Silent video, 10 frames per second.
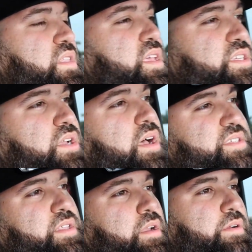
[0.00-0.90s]
One of the
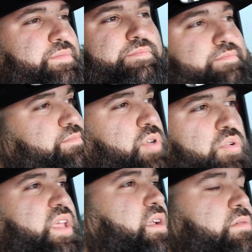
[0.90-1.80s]
exhausts there.
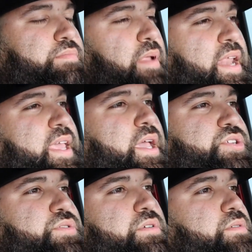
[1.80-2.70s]
Don't need any
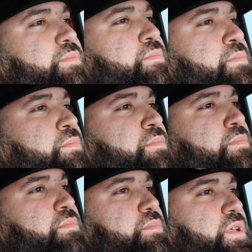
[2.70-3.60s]
extra,
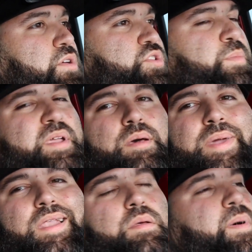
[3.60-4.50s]
you know, tubing coming out of